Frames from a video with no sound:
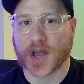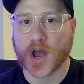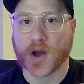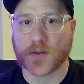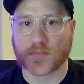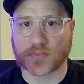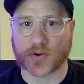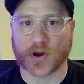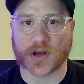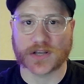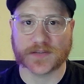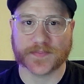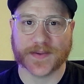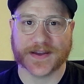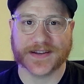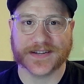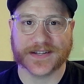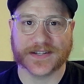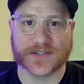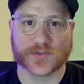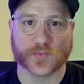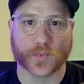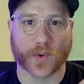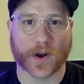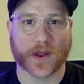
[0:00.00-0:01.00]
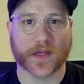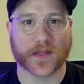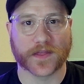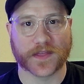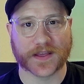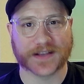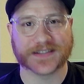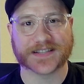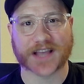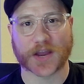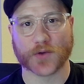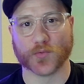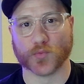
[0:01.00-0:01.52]
prospecting is one of the things
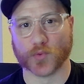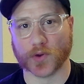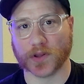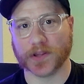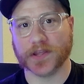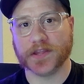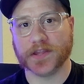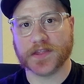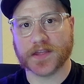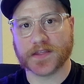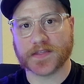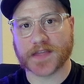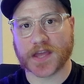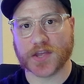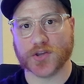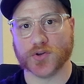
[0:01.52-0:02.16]
I really think that you